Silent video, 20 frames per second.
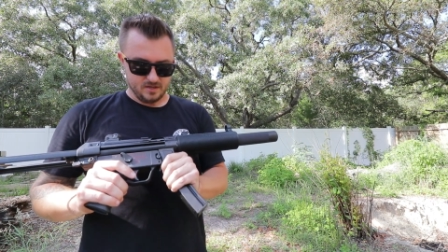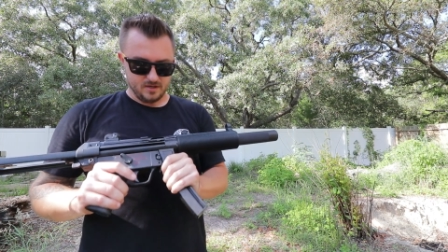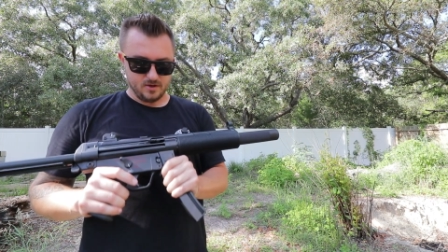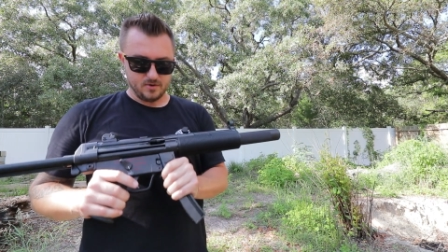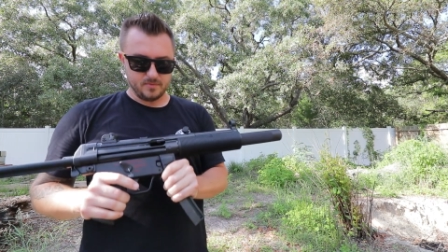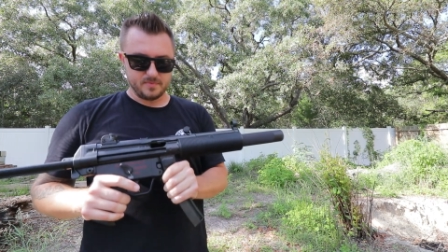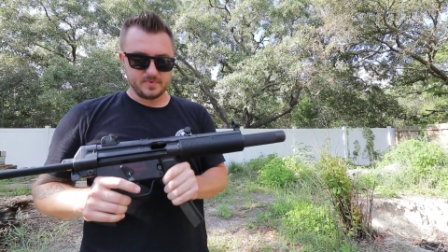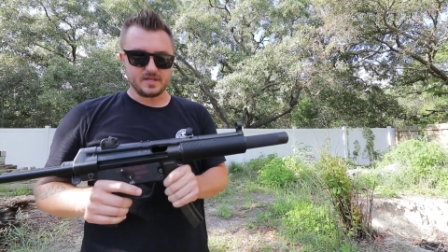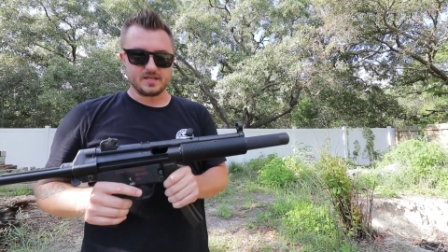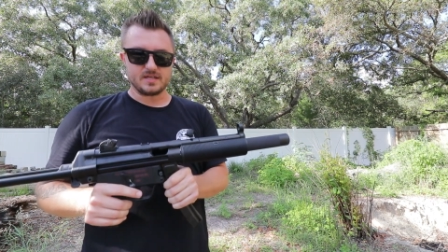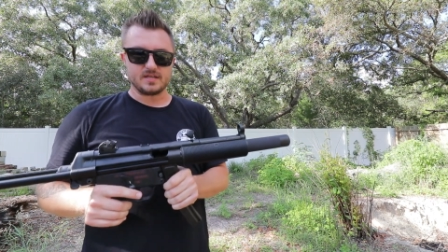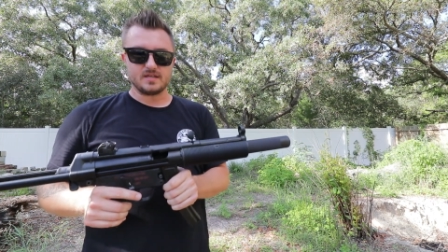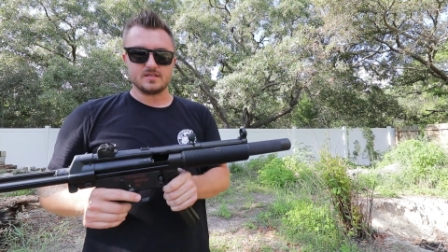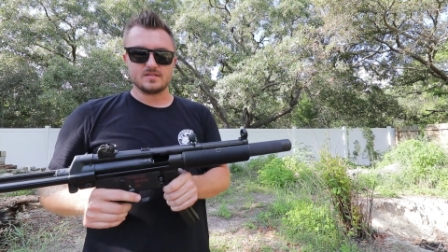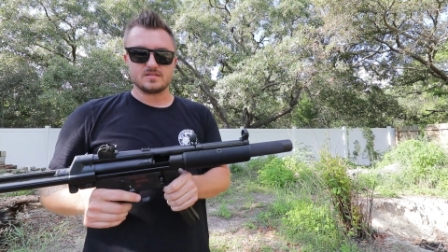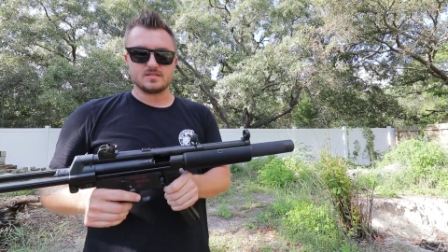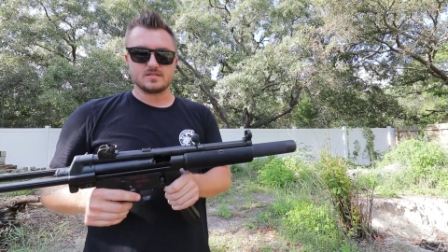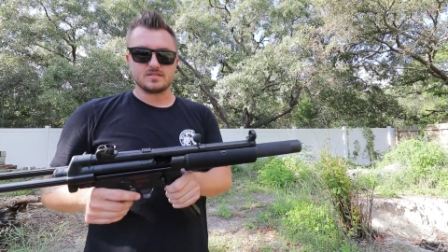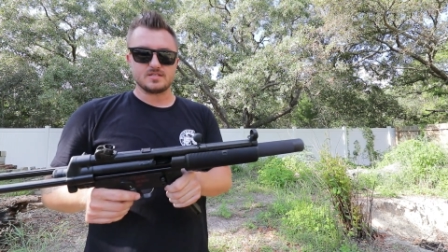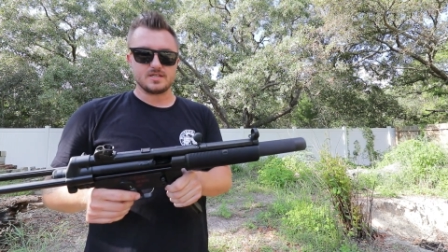opening
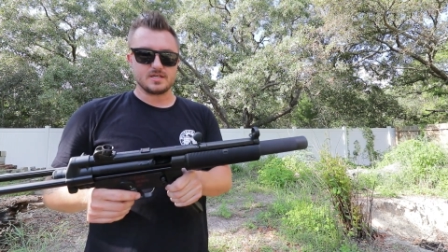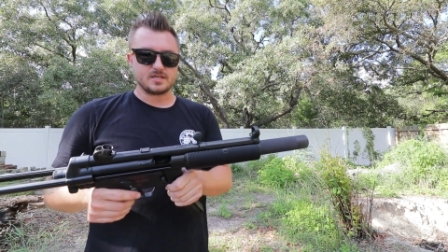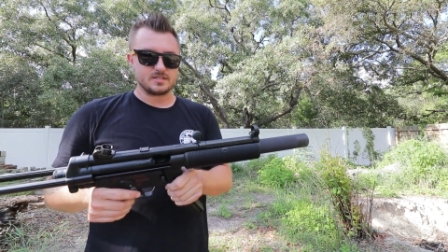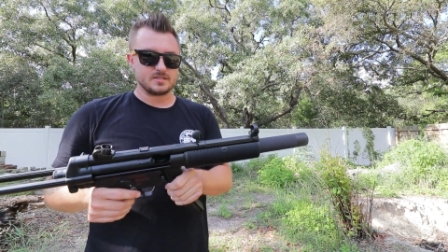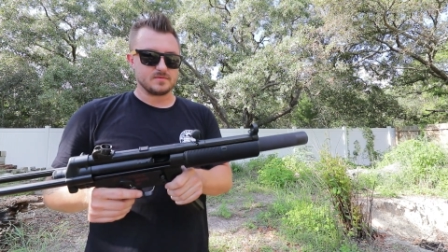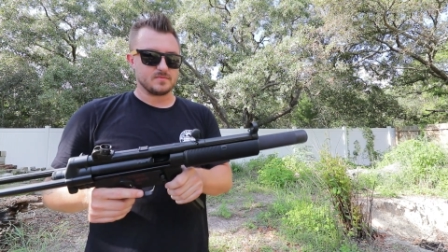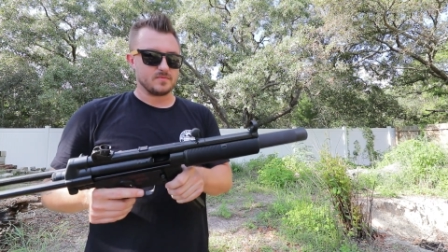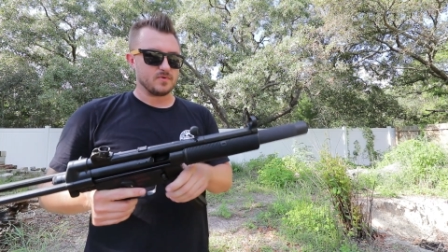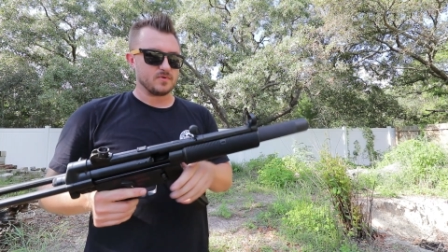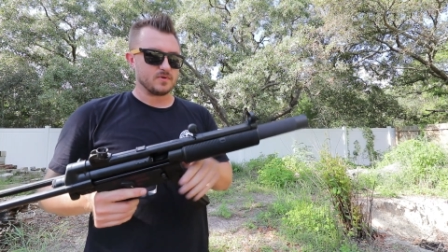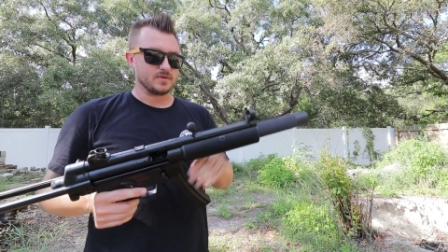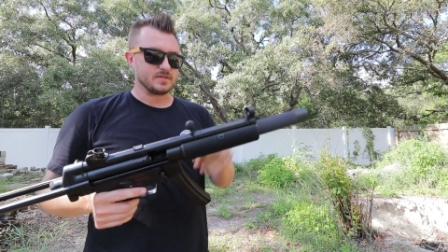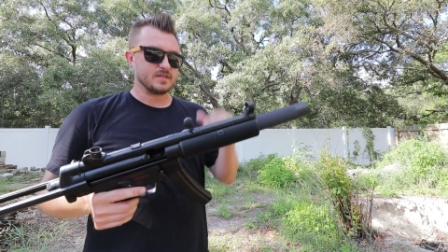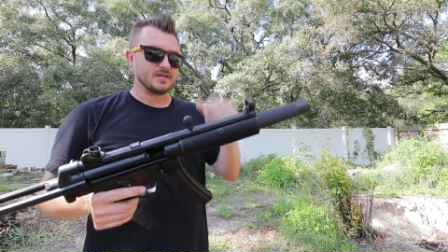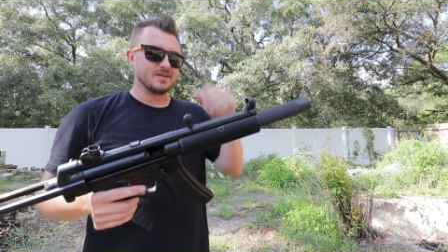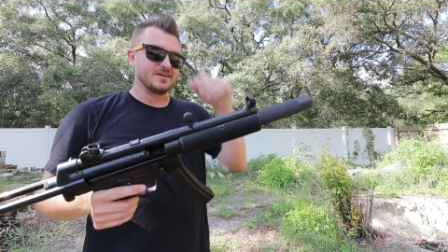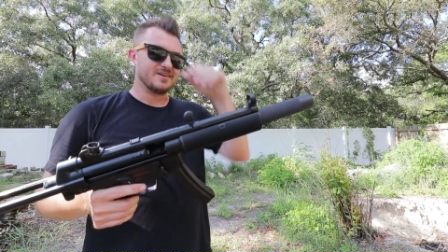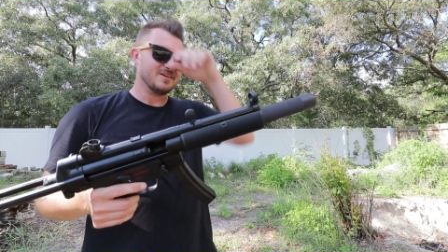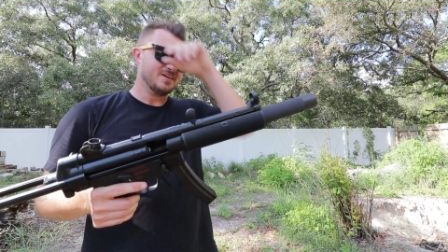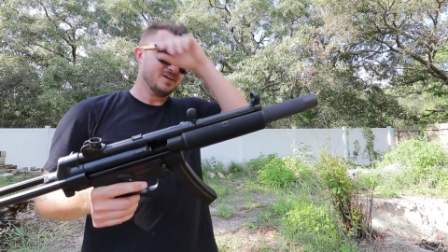is, the ejection port
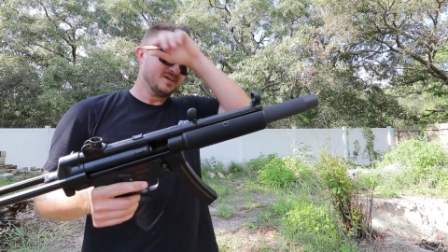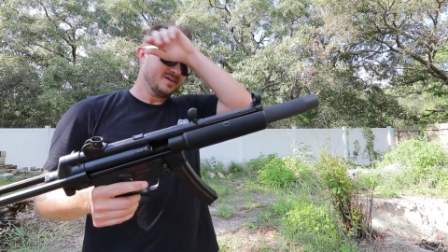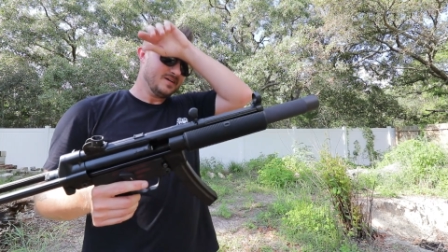there.